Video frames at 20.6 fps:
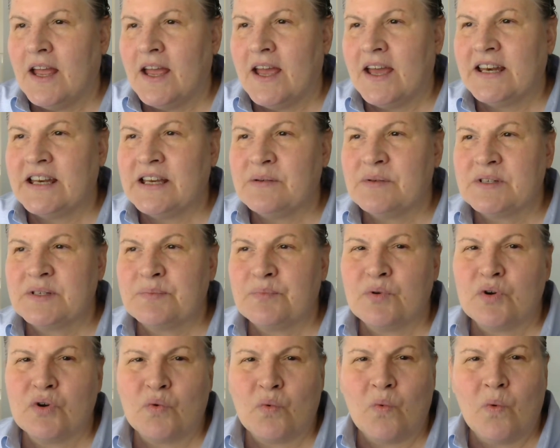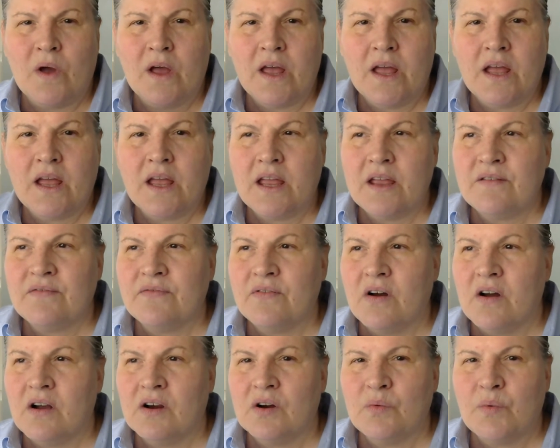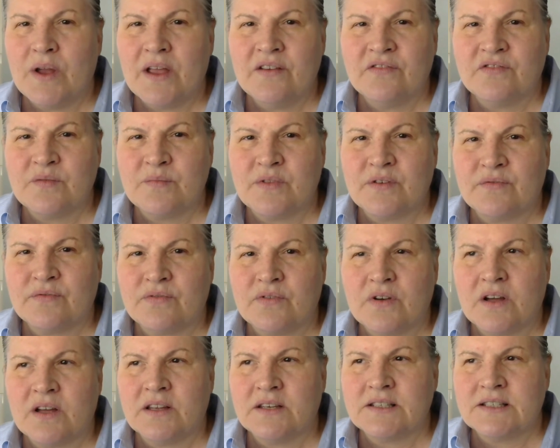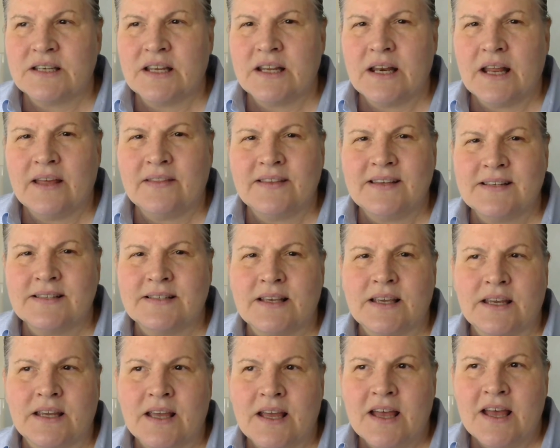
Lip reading: and he was put way far away from the front and had these like